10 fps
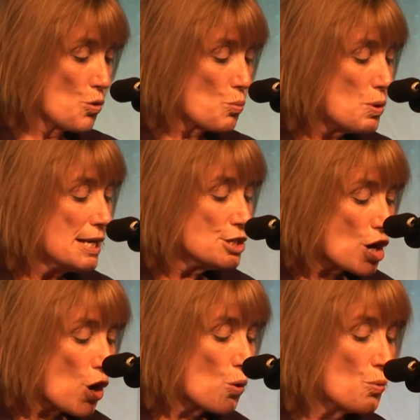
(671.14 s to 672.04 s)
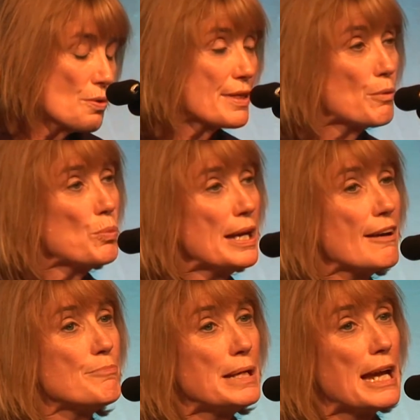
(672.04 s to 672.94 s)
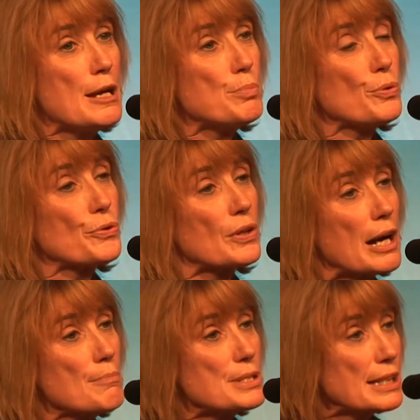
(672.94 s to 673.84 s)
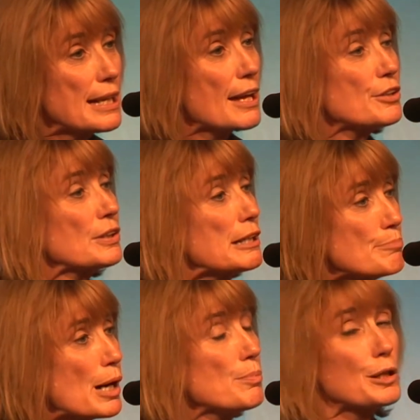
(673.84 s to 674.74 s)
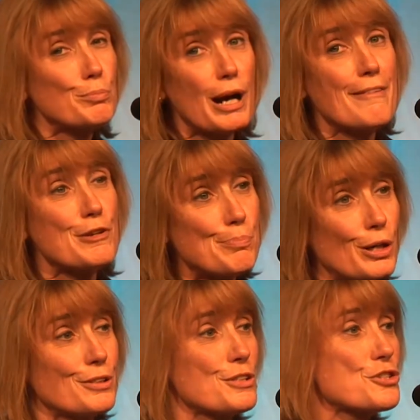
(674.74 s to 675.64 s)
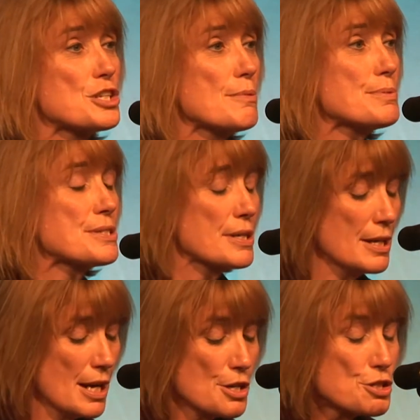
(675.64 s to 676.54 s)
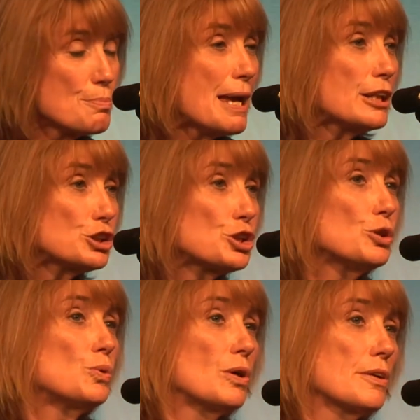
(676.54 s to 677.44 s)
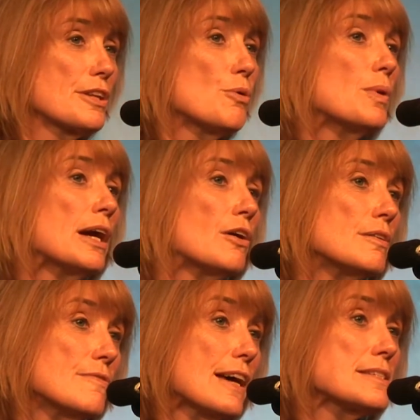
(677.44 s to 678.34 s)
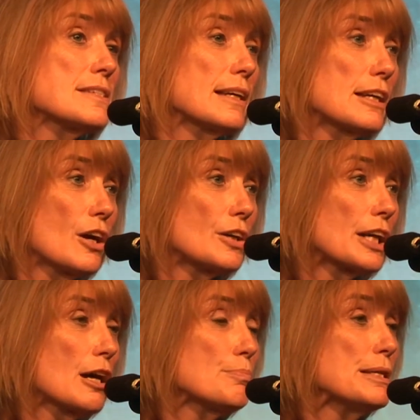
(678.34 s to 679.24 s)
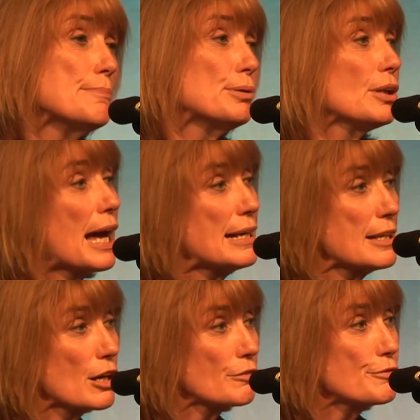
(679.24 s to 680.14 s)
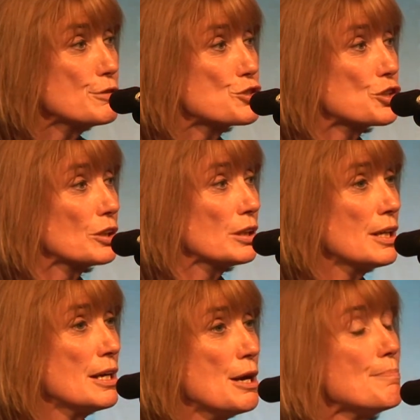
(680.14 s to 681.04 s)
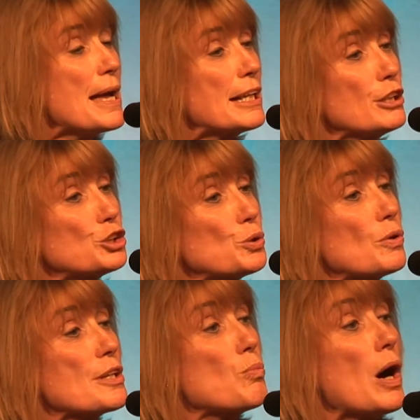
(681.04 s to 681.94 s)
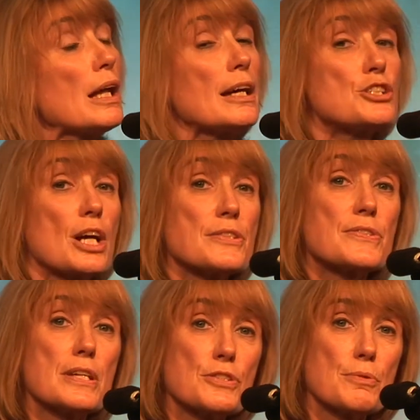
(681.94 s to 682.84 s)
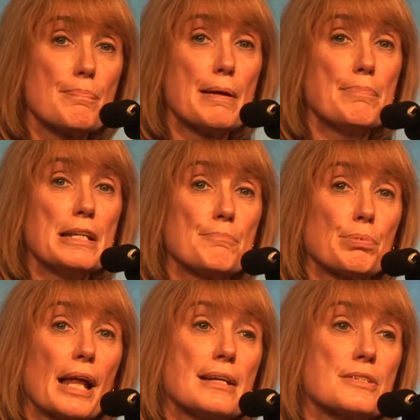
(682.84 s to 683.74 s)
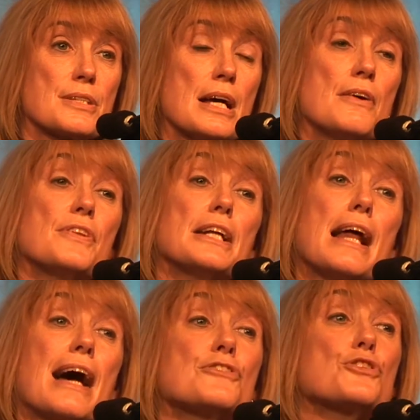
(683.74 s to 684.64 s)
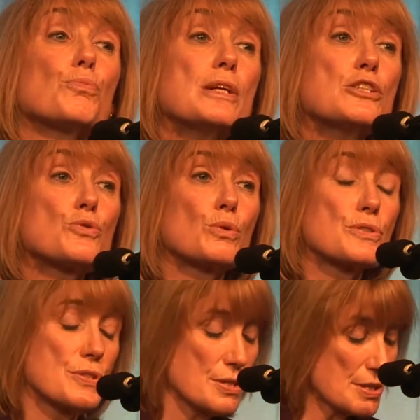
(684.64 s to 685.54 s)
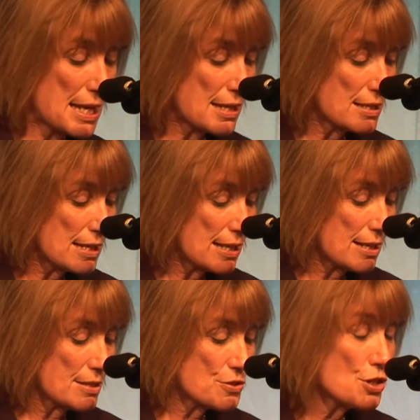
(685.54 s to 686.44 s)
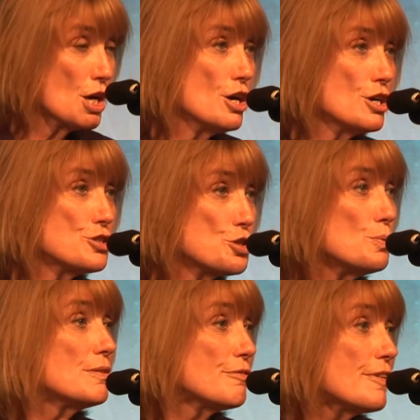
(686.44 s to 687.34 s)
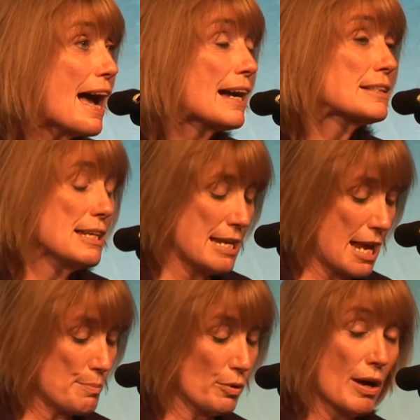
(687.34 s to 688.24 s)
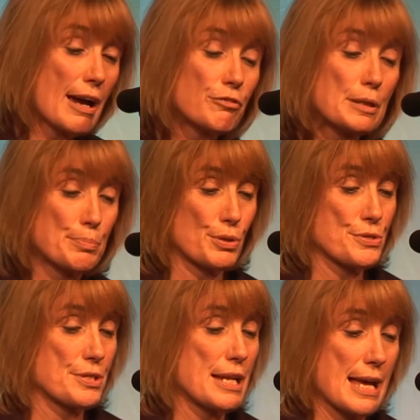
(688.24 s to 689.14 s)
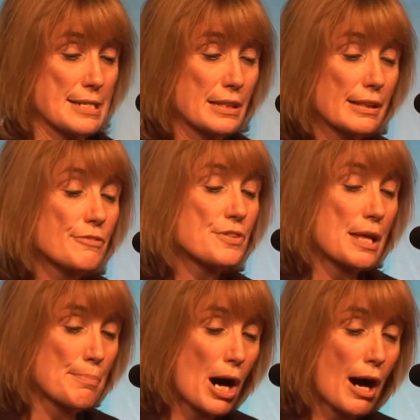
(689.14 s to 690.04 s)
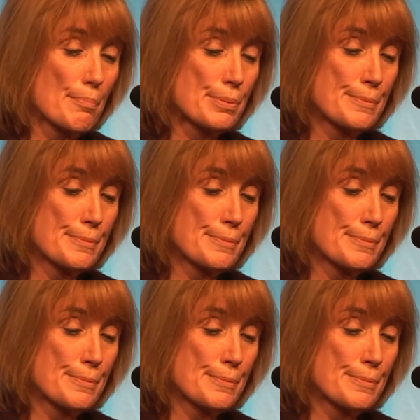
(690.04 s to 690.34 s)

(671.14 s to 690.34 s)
We know that we have been able to come together in public-private partnerships to make sure that we are investing in our young people and in our future, making sure that while a just system may be in place, that it has the resources it needs to in fact enable every person and to lift them up.